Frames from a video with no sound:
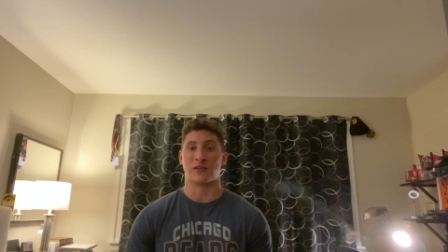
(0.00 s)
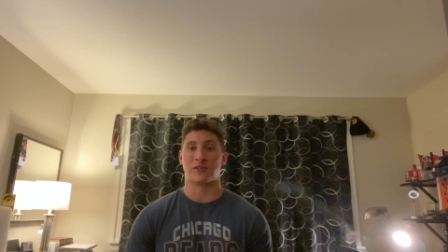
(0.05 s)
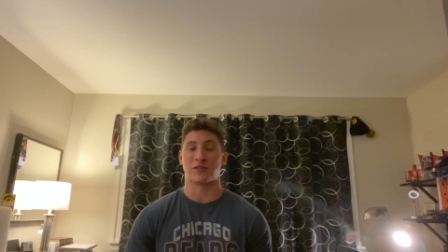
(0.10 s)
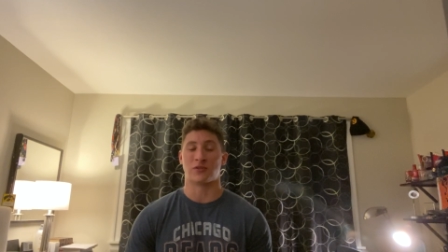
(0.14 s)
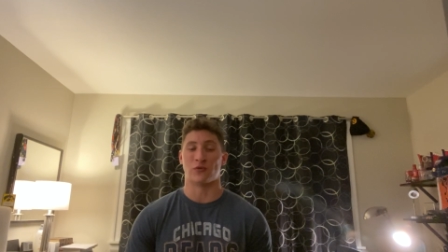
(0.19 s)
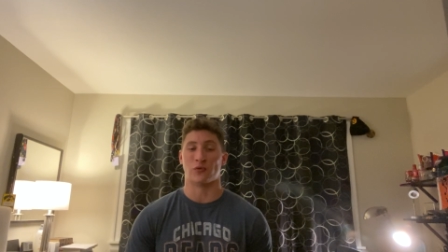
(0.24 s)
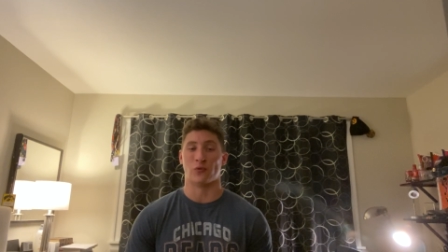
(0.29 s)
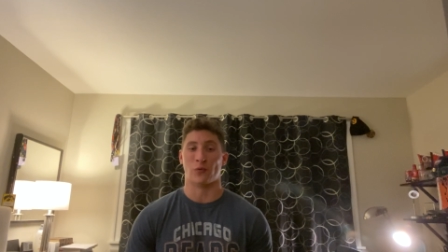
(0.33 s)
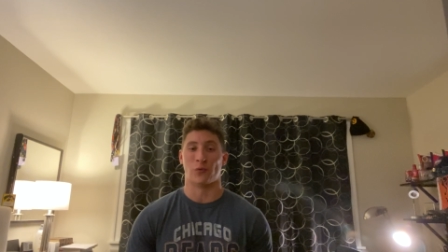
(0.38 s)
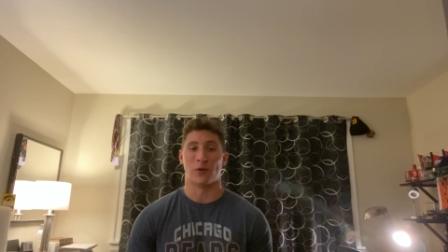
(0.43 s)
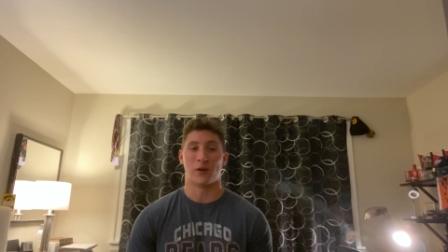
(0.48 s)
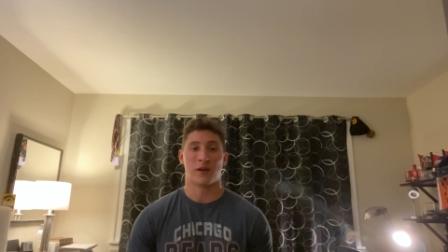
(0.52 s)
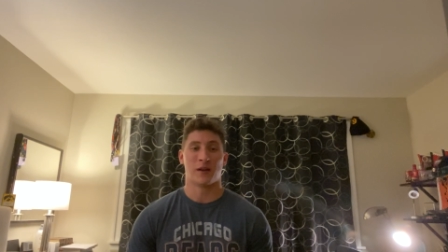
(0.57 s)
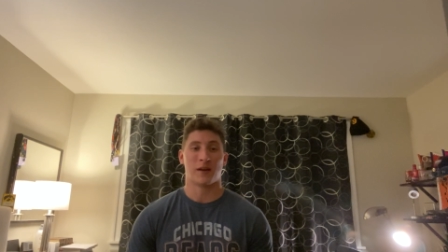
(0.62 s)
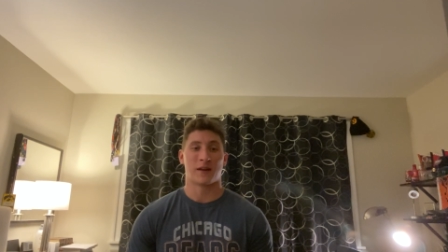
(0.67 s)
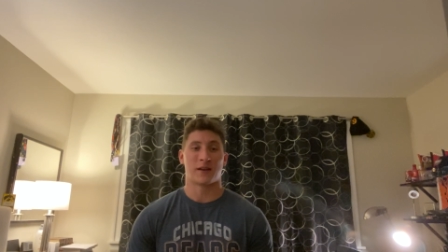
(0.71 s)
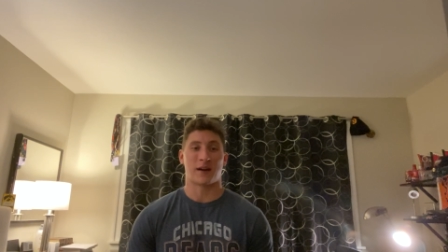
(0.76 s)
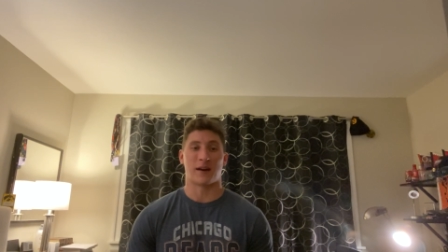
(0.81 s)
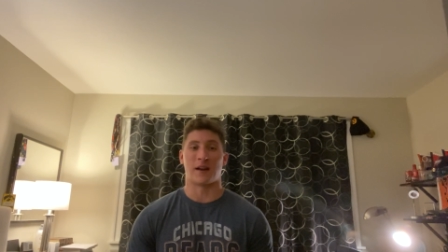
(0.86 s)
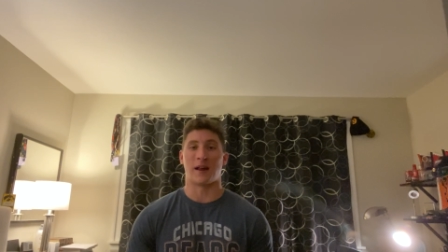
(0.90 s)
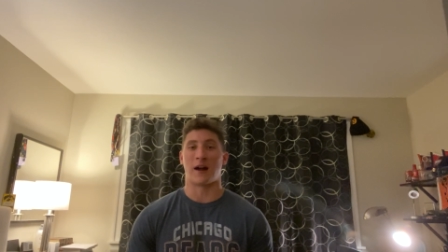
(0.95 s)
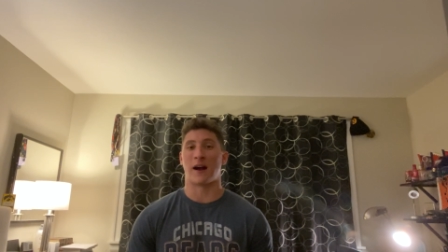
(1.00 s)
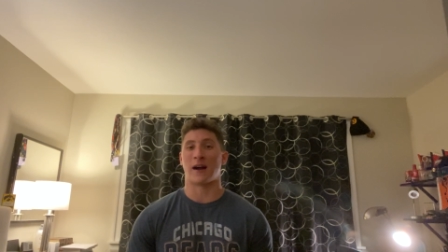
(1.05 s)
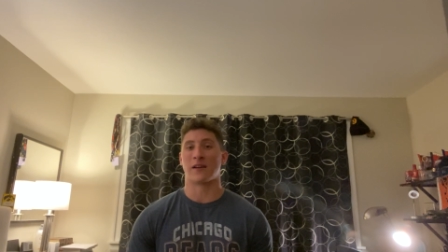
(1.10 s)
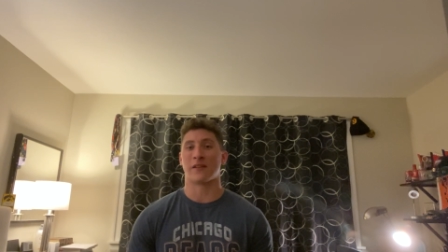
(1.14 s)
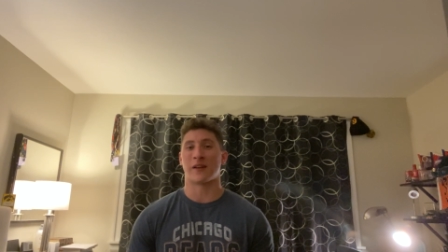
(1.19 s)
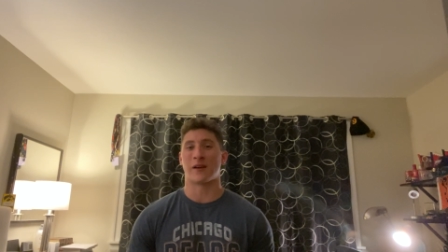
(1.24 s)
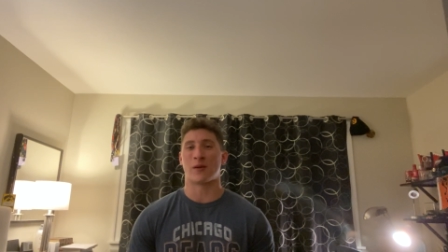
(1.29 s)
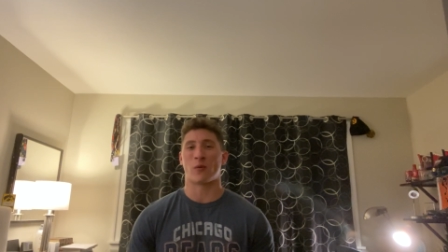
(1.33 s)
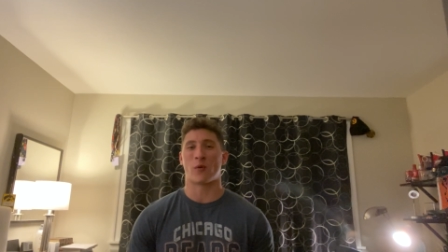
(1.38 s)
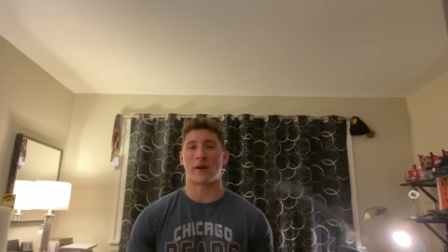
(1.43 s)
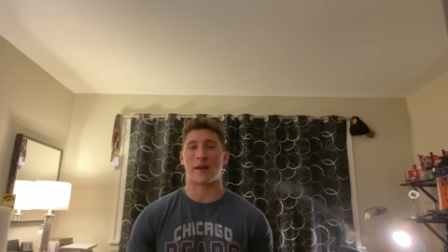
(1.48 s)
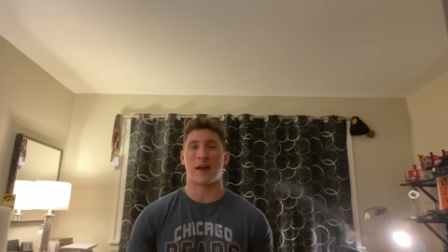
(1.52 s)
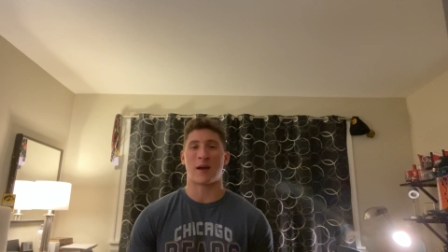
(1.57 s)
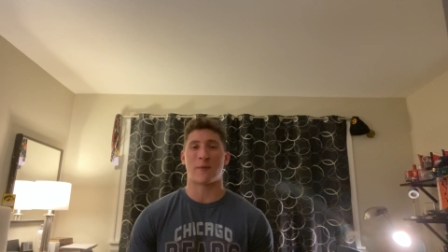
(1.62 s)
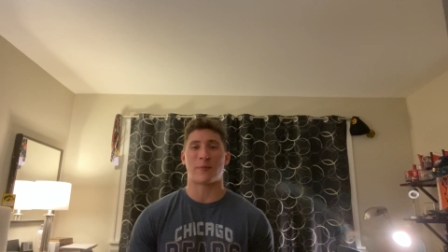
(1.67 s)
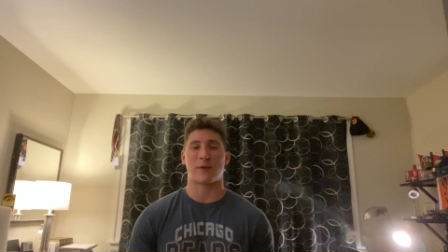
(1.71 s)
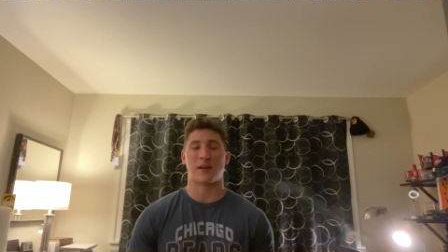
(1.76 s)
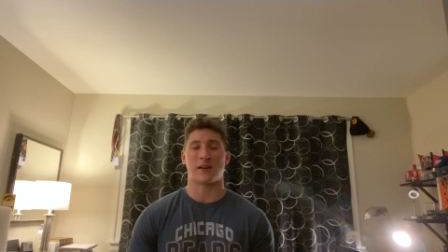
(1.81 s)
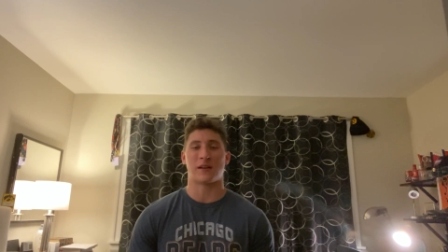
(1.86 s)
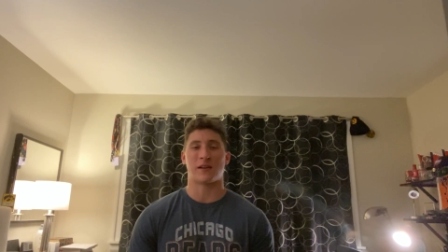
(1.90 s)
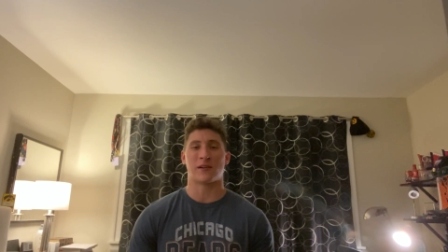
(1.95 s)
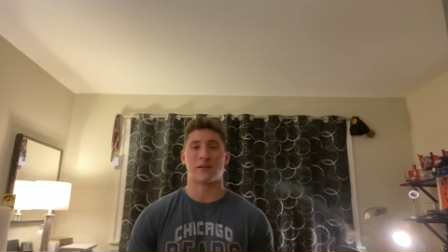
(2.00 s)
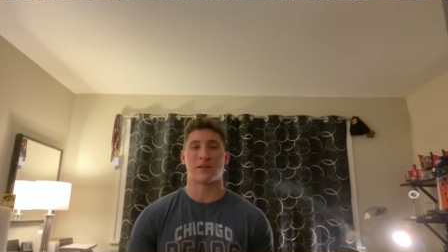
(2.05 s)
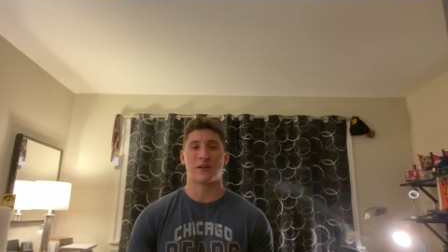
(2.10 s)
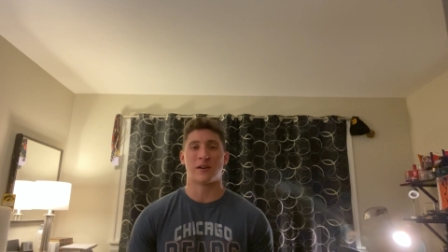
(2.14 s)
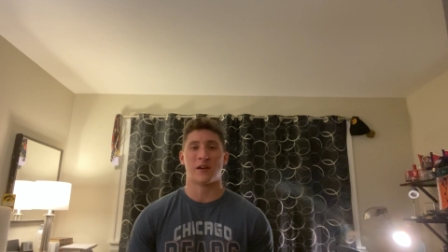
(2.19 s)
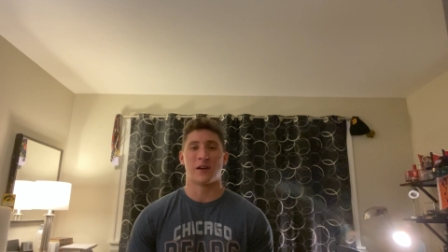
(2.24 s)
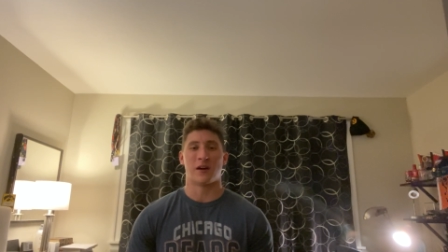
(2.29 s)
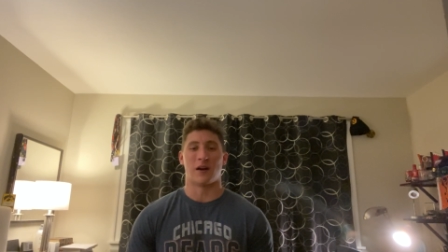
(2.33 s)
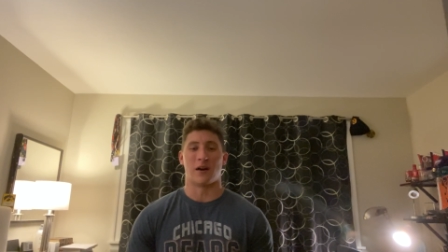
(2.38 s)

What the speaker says: to kind of highlight what happened here.